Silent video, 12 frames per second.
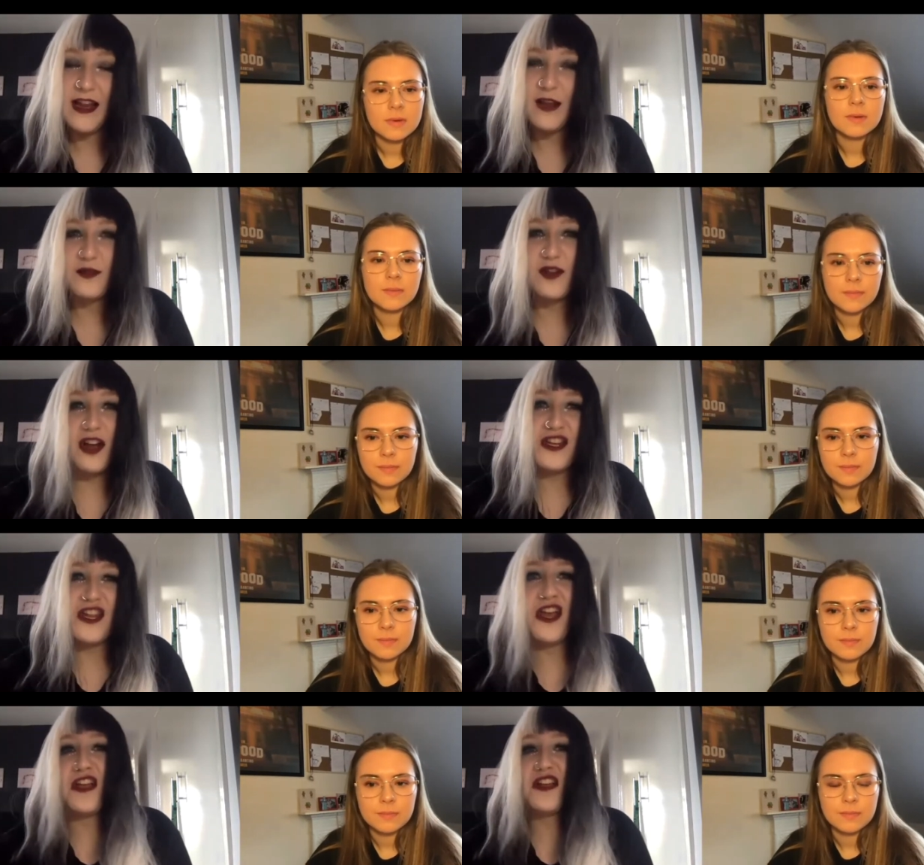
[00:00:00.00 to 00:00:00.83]
Speaker 1: He's like,
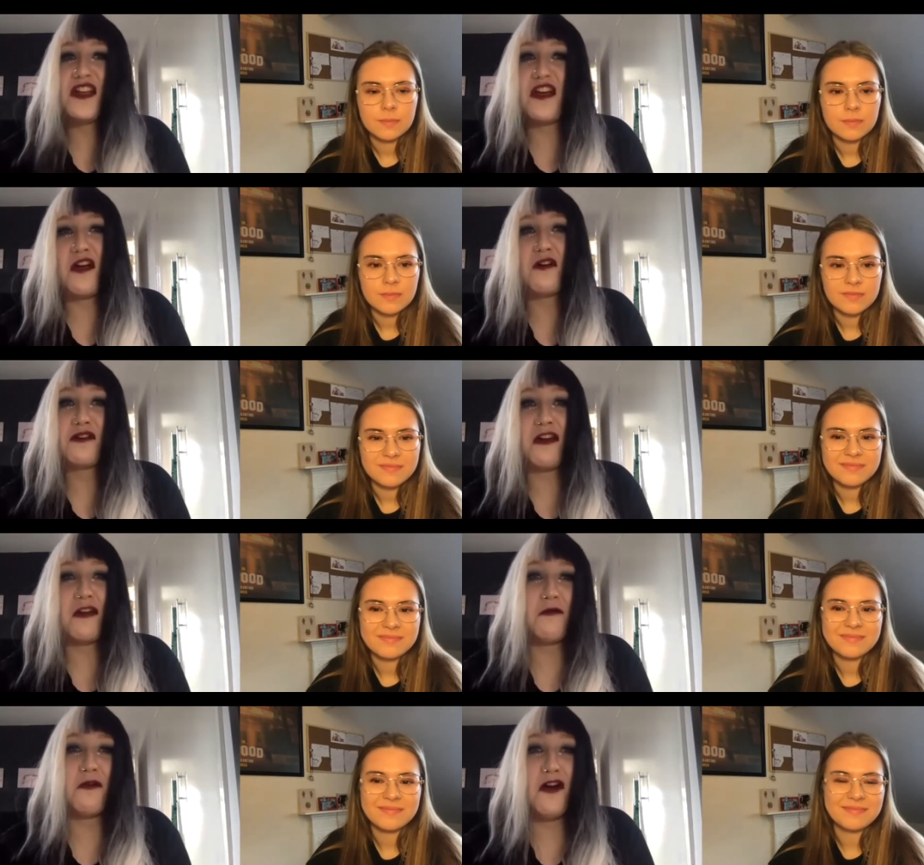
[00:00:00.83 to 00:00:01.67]
yeah, yeah,
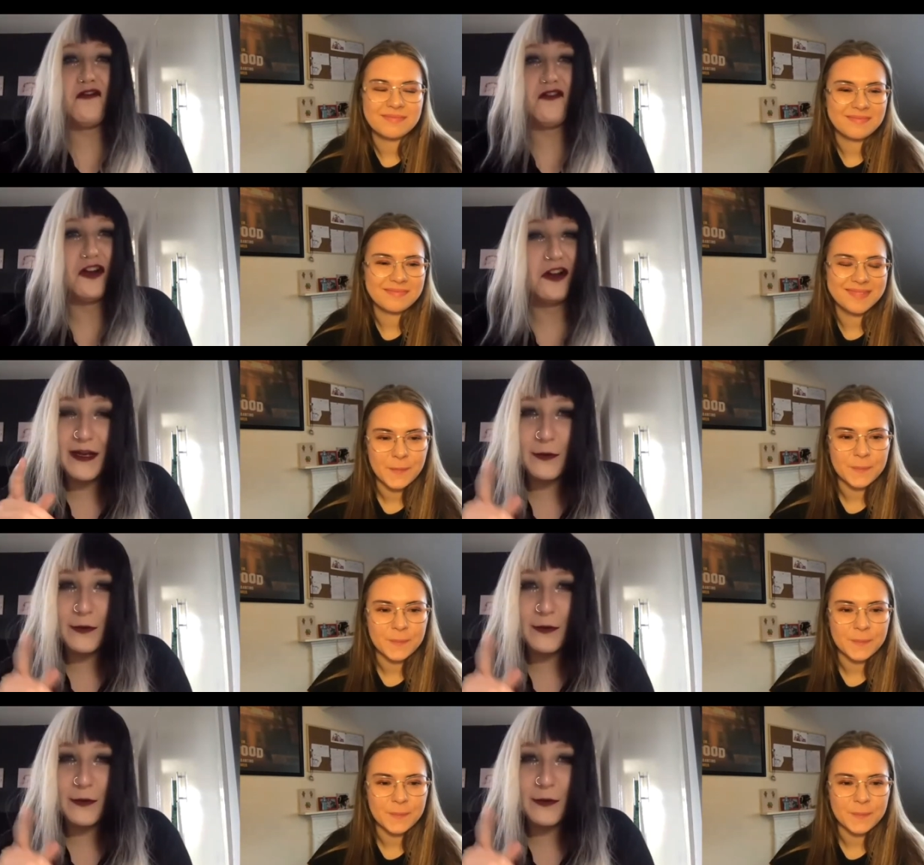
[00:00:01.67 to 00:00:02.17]
okay, whatever.